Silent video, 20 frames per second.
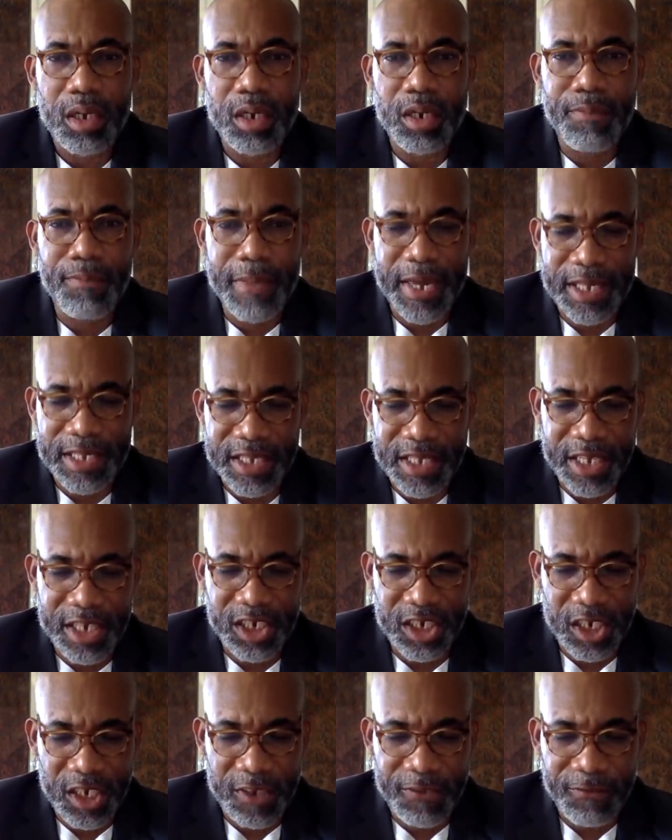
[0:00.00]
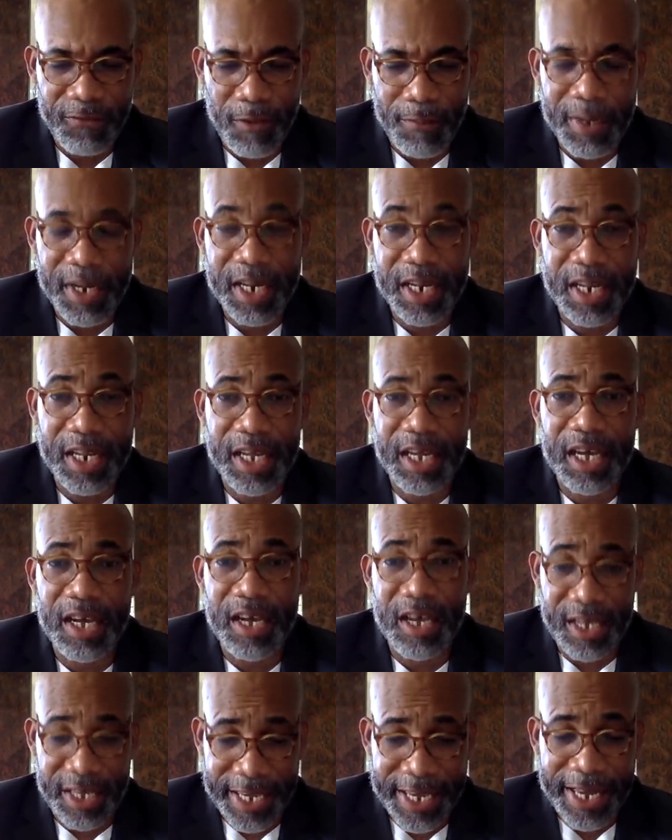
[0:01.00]
The message is from another
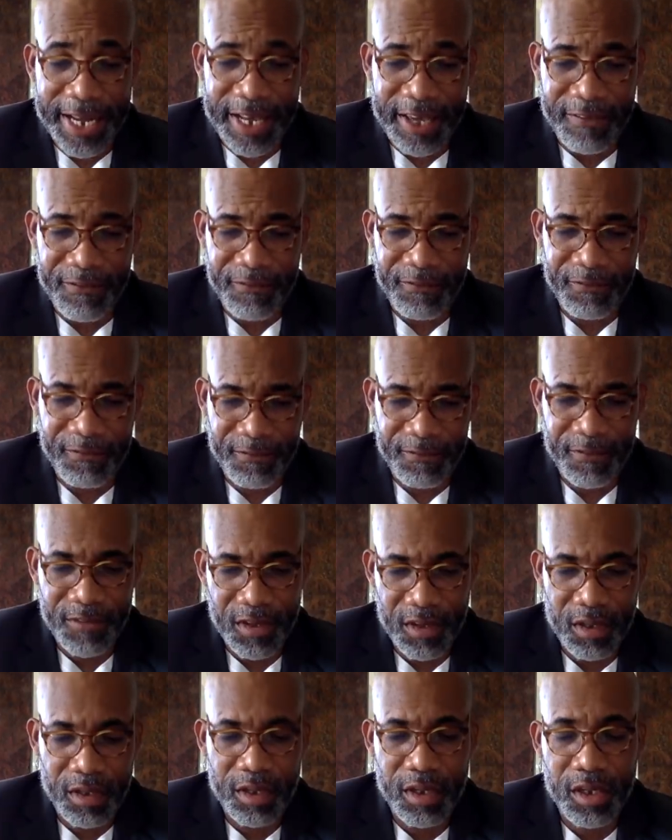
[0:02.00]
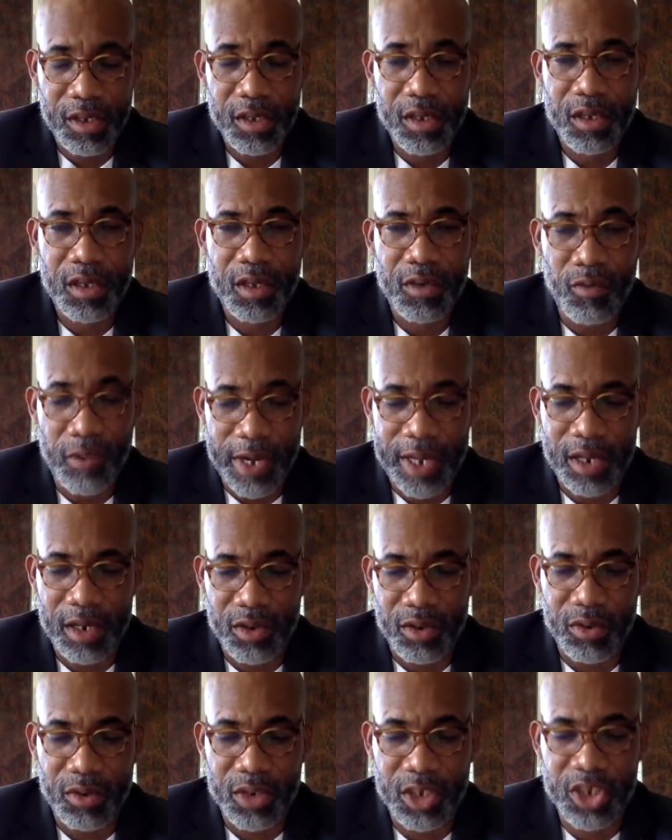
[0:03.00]
Kenneth. Well,
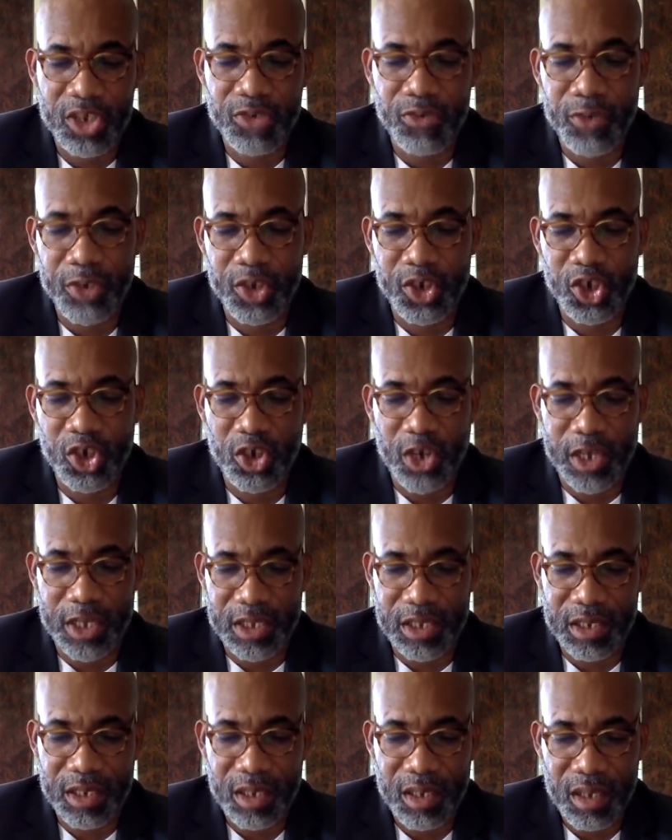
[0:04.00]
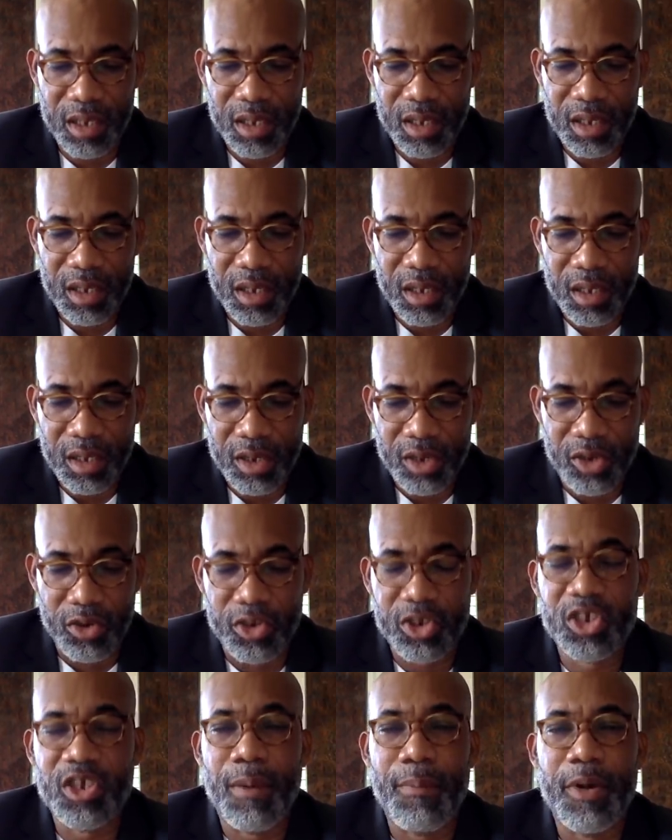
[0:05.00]
no, the screenshot. You
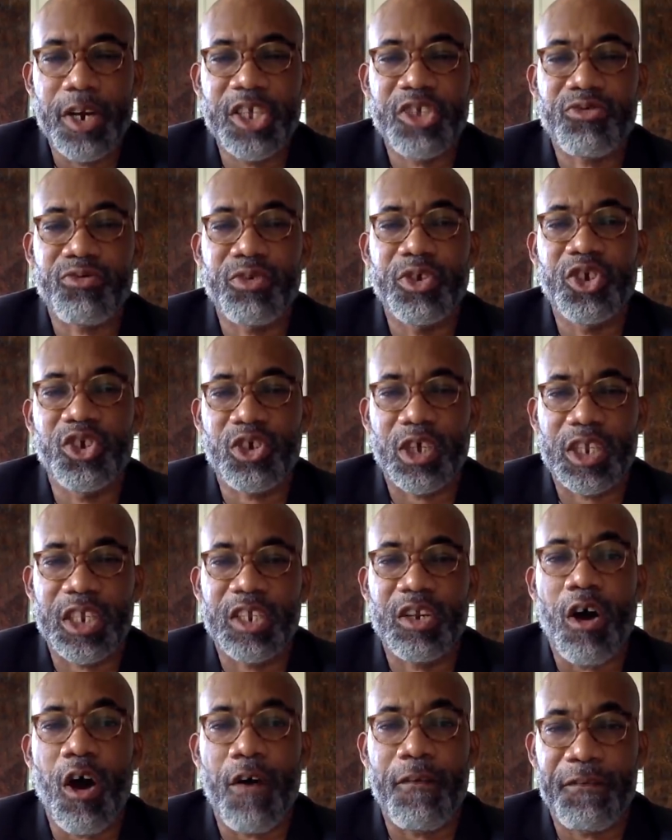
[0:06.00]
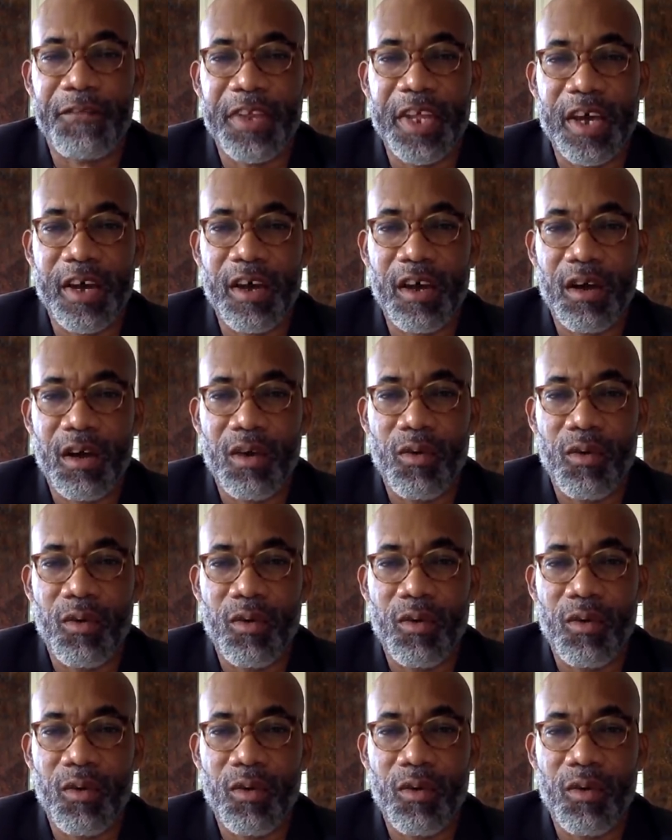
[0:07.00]
know, somebody screenshotting off their